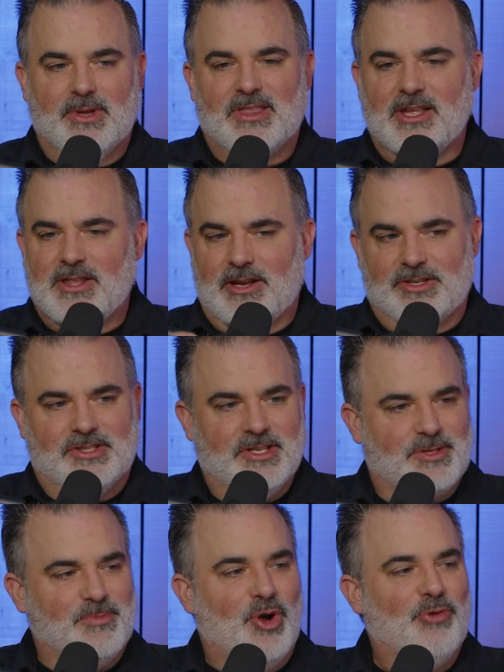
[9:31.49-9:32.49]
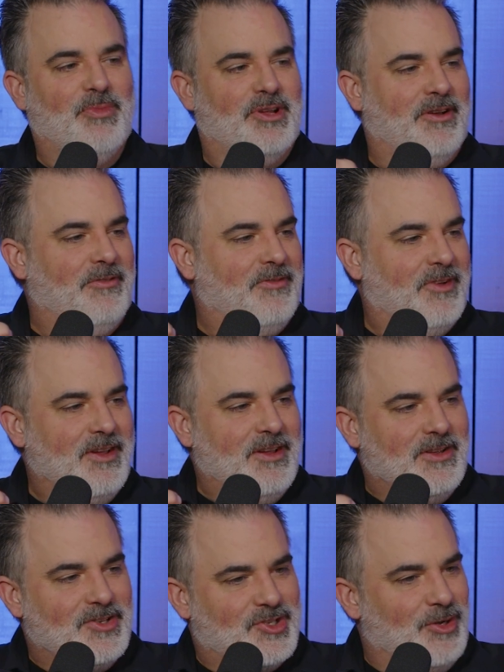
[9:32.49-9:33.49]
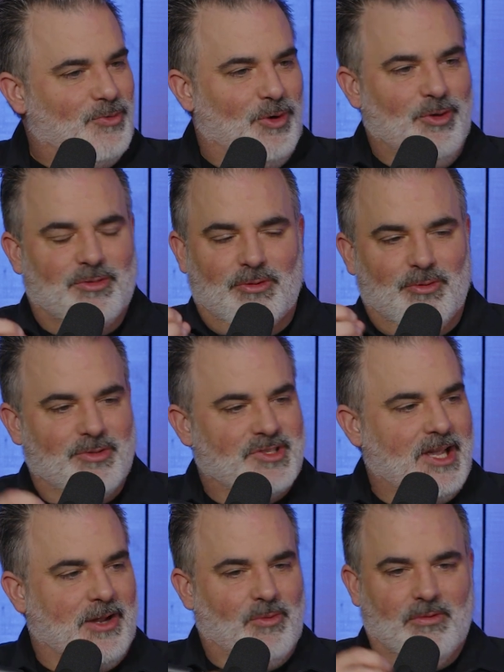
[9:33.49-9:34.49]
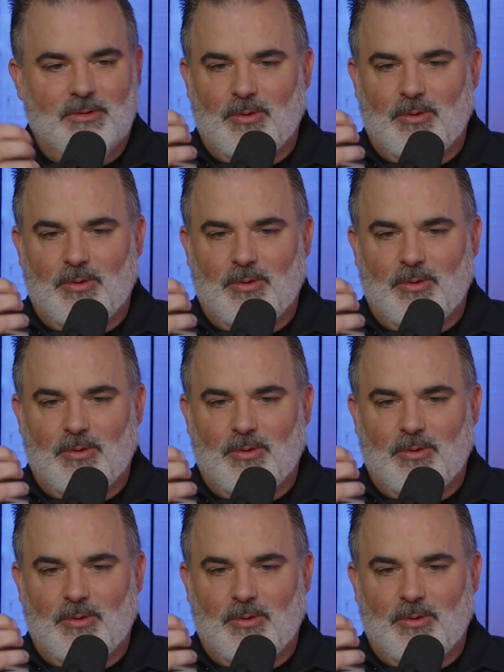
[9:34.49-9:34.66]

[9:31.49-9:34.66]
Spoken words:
But then there's this moment of she and Ruth saying,